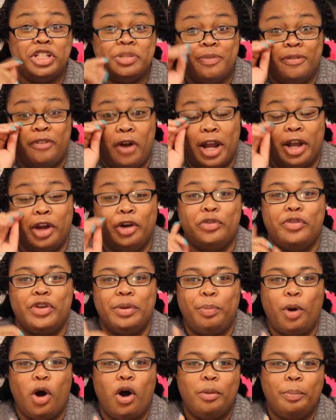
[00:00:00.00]
just before I go, the
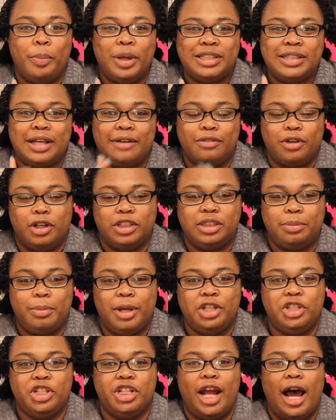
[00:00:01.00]
important bits I forgot to
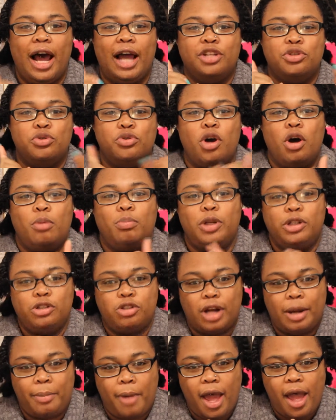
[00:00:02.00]
mention, I do not blow
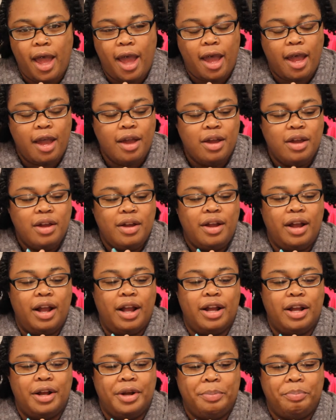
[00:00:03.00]
dry my hair,
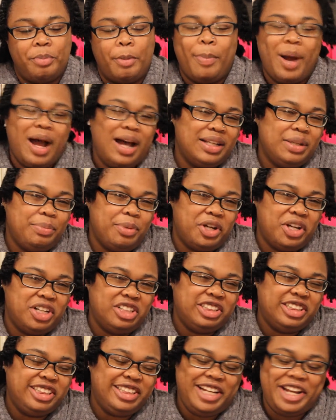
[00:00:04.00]
partly
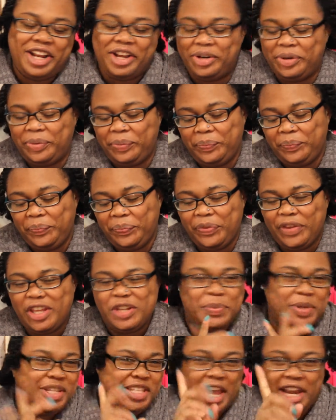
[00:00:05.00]
because, you know,
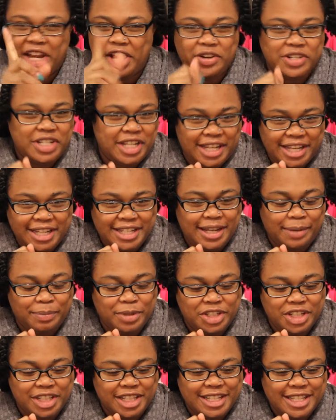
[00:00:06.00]
we say no to heat
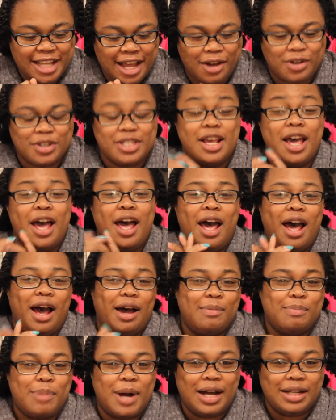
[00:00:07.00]
damage in this house,
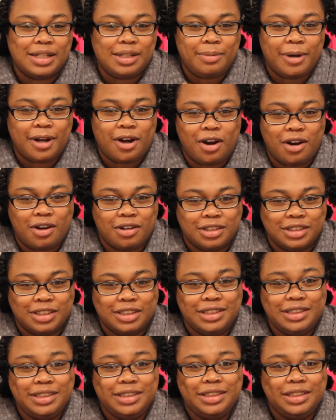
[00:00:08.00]
and partly
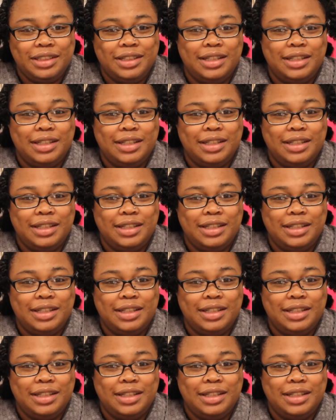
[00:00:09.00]
because